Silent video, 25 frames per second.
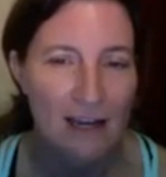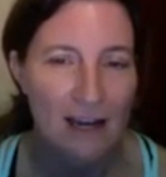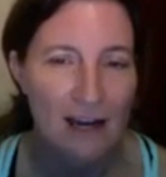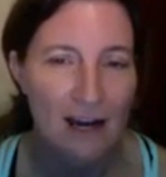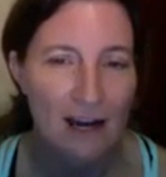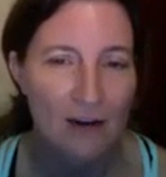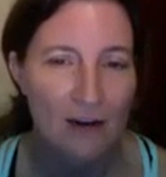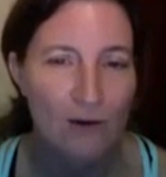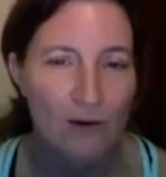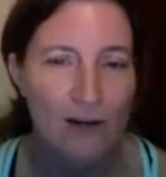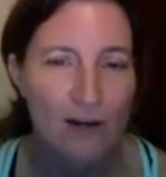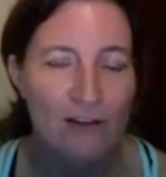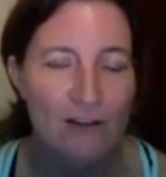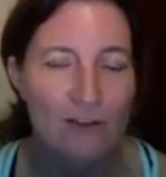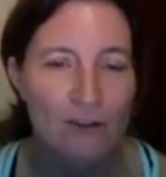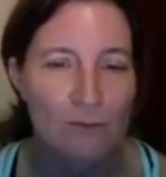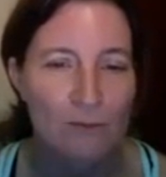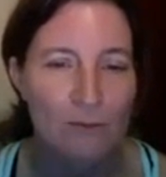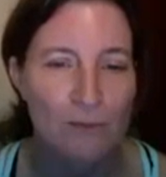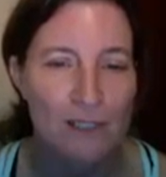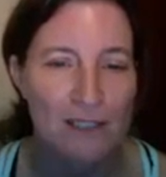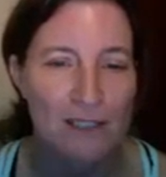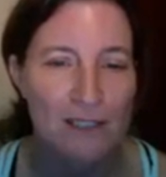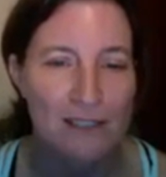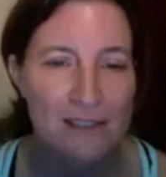However,
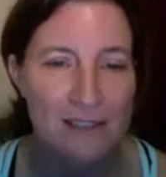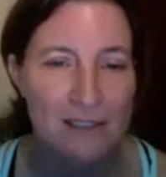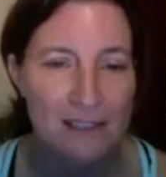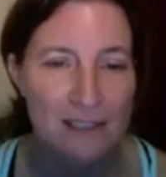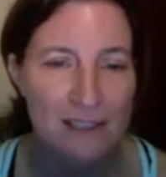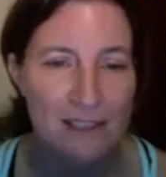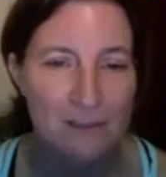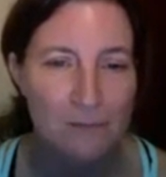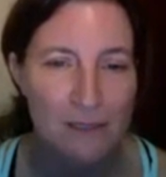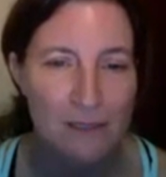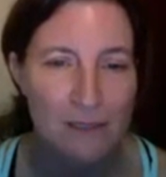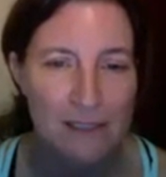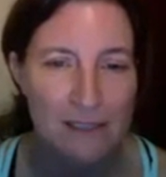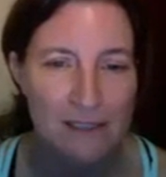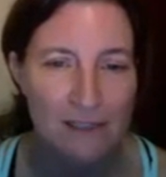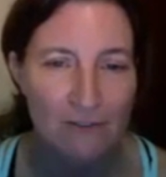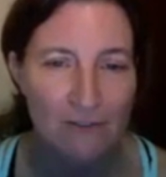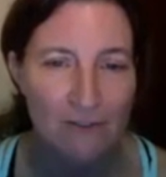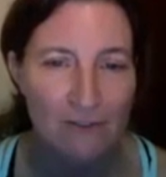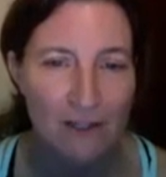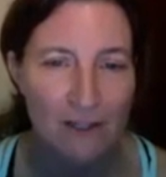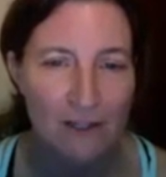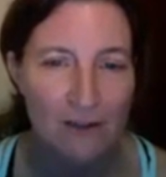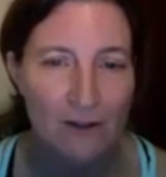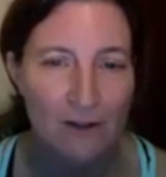because it's
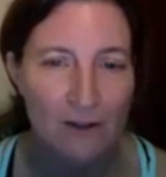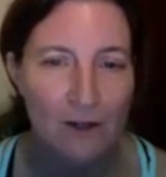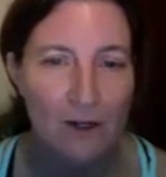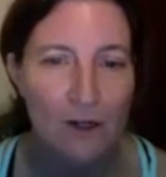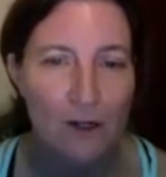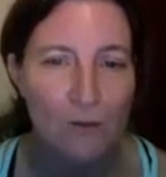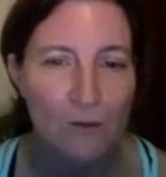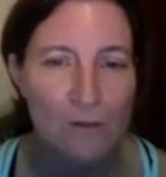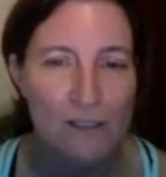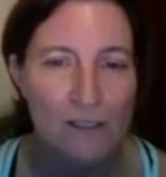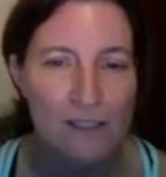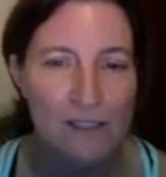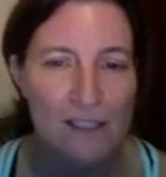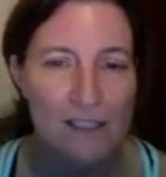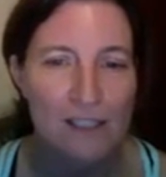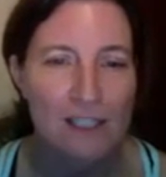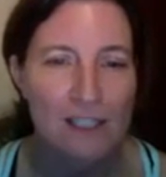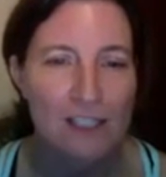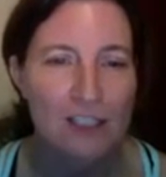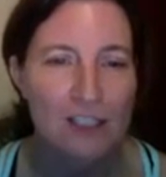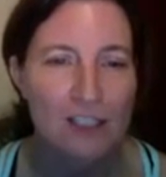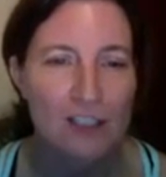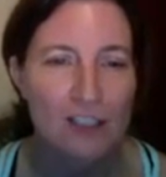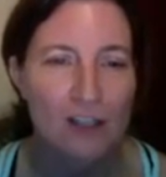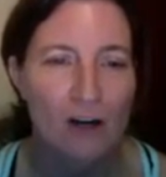specific, we see
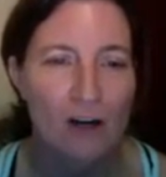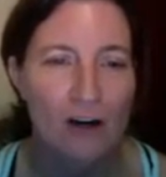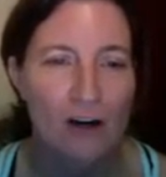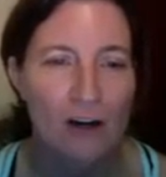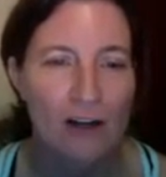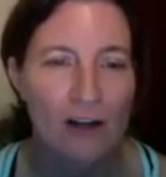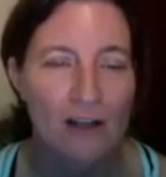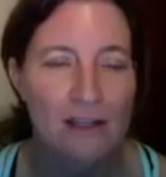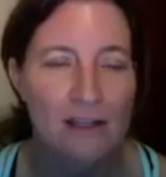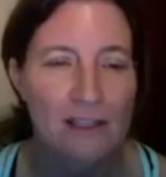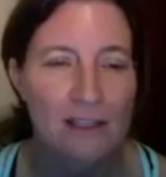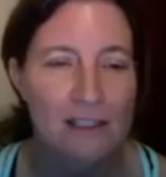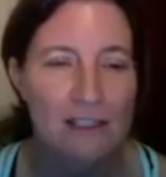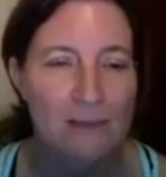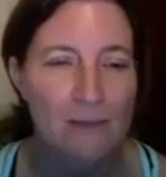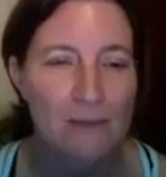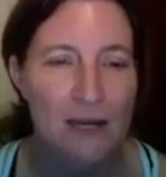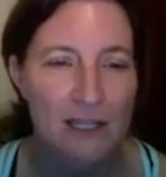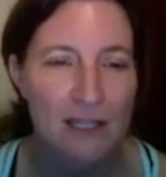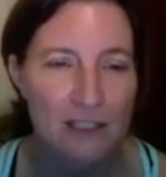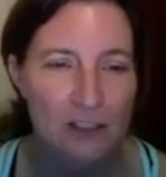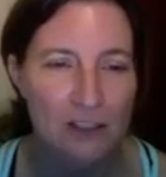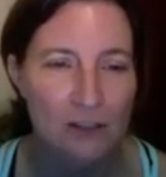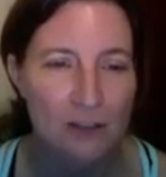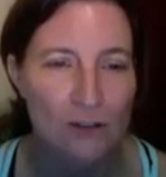that John has
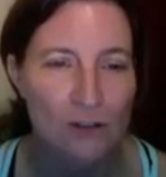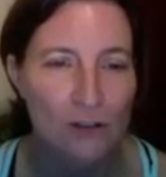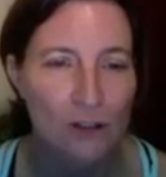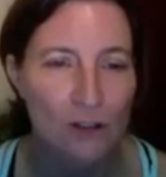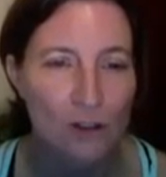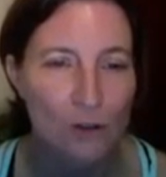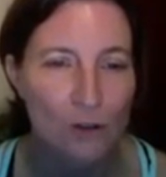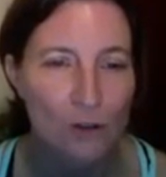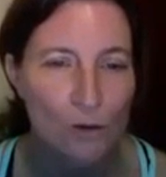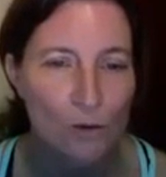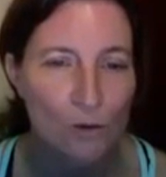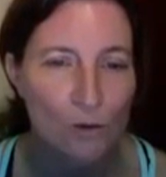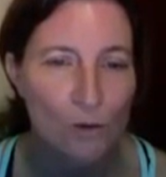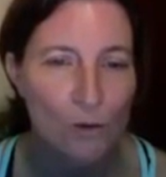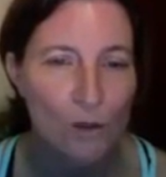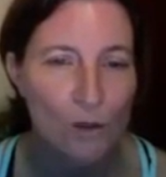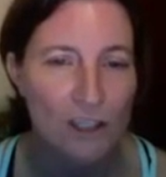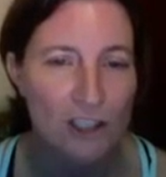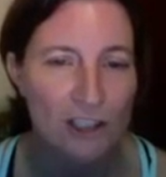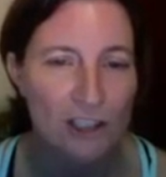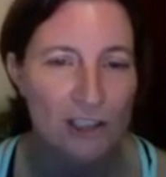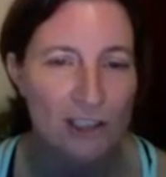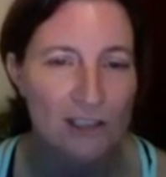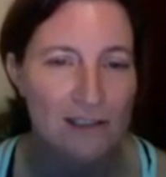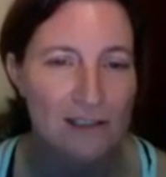mastered who
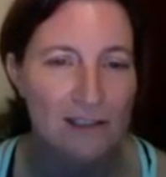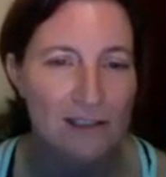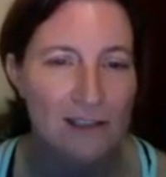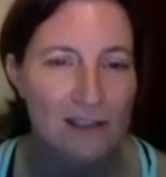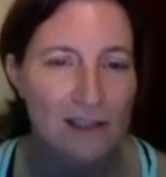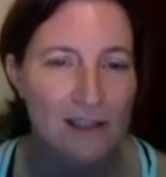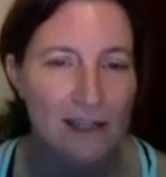questions,